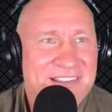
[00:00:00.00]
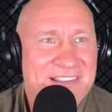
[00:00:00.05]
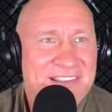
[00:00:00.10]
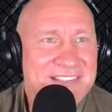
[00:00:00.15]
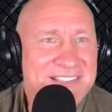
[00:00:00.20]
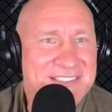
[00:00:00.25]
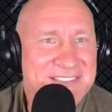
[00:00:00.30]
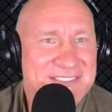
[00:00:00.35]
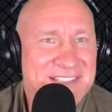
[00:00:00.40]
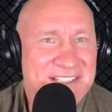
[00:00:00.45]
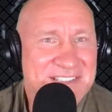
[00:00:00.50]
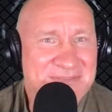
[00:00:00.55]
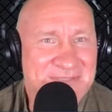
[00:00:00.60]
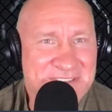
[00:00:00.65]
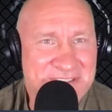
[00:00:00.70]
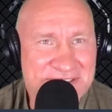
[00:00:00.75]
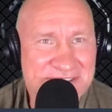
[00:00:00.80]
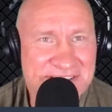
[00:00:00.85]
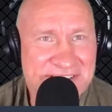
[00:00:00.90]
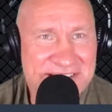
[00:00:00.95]
The sex
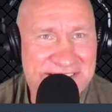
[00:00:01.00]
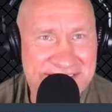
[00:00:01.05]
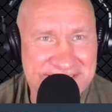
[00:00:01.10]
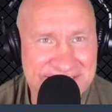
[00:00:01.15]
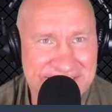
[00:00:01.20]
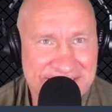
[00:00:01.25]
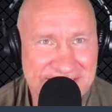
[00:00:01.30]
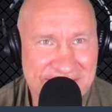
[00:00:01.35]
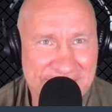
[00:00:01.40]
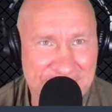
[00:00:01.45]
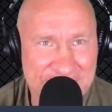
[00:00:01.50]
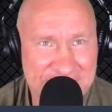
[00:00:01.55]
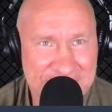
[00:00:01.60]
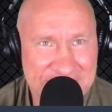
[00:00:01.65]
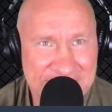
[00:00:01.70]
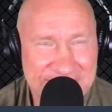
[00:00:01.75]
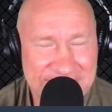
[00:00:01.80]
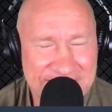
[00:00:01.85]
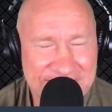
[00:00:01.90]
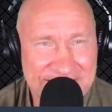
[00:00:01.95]
machine is in the house.
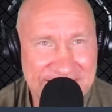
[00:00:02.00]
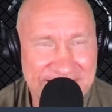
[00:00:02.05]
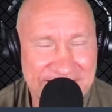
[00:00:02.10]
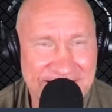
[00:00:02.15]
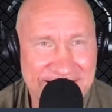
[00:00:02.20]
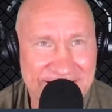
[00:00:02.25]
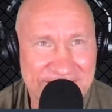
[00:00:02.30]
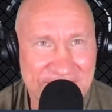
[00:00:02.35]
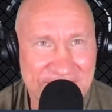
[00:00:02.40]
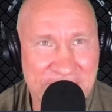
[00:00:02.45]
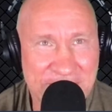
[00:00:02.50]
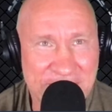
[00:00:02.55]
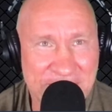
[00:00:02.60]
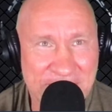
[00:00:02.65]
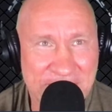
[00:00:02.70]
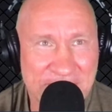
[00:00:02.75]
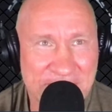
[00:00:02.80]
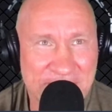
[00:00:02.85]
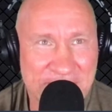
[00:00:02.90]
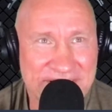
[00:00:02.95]
I don't know
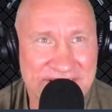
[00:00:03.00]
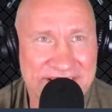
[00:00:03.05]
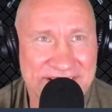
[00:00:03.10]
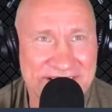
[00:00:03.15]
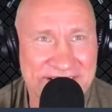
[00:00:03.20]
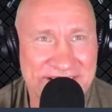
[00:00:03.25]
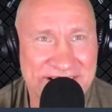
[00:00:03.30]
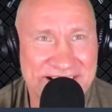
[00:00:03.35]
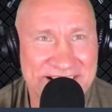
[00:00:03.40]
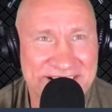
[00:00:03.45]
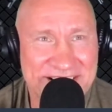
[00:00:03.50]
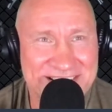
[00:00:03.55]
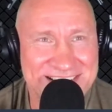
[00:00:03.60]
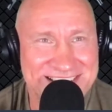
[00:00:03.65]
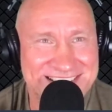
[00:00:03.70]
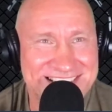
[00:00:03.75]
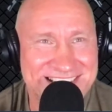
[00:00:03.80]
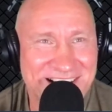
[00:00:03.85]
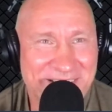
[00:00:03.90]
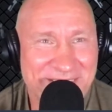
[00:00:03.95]
referring to
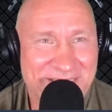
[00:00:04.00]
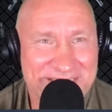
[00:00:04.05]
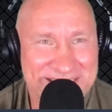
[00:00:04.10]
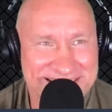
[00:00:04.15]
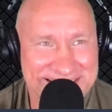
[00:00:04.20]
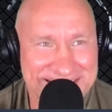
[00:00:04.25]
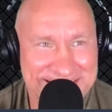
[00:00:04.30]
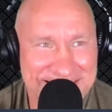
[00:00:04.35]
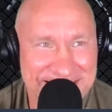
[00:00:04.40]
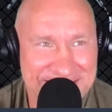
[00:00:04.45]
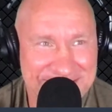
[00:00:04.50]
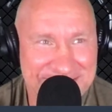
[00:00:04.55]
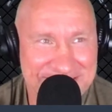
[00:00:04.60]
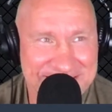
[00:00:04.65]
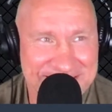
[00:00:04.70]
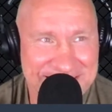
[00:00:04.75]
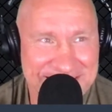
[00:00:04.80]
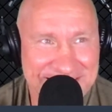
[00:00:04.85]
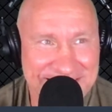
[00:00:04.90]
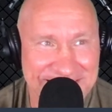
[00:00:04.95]
yourself as the sex
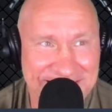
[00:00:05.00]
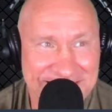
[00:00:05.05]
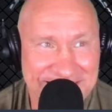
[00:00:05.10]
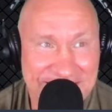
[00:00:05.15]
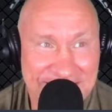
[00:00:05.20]
machine or,